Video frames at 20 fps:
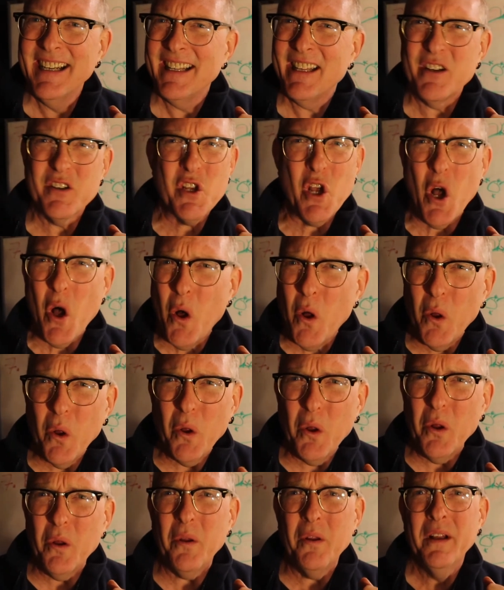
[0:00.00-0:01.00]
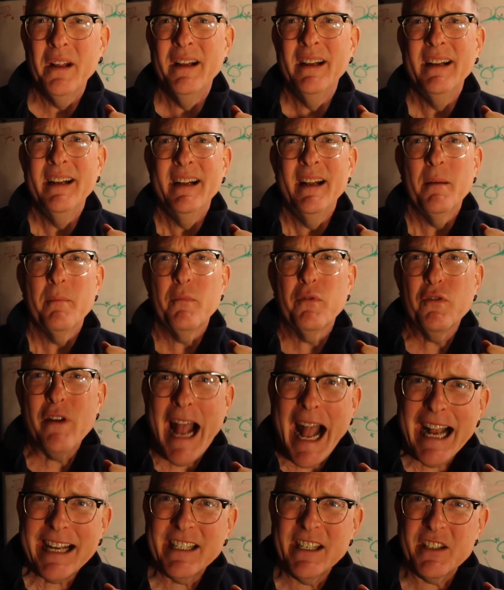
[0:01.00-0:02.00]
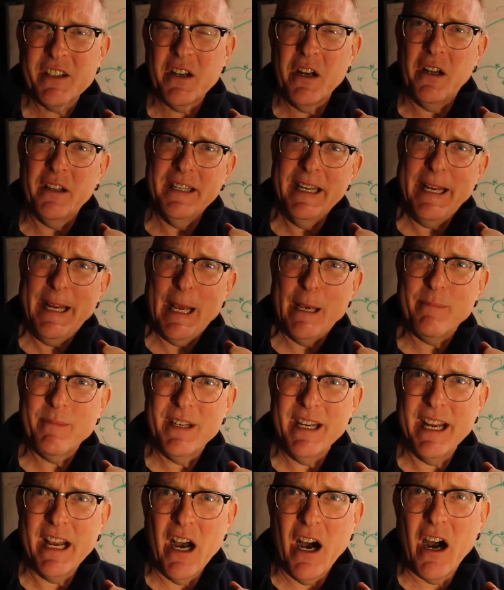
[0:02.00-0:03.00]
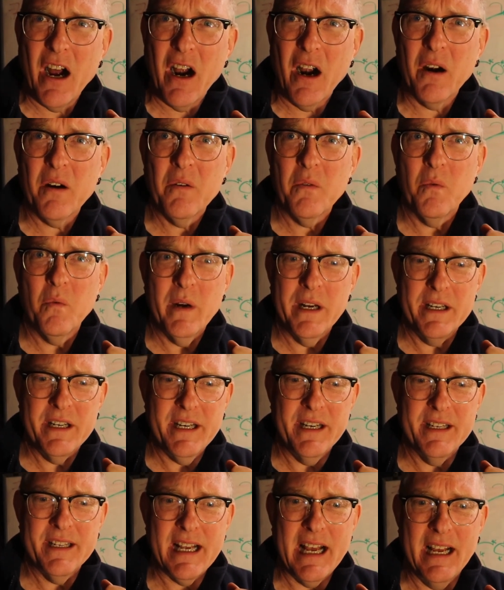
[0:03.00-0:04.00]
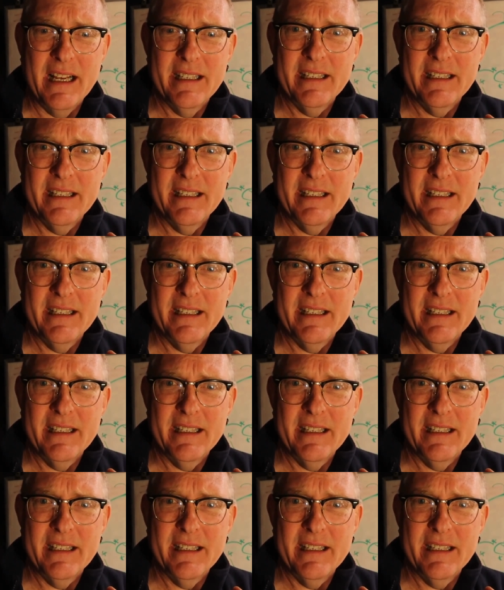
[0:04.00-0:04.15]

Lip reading: There's a whole practice called EMDR, which is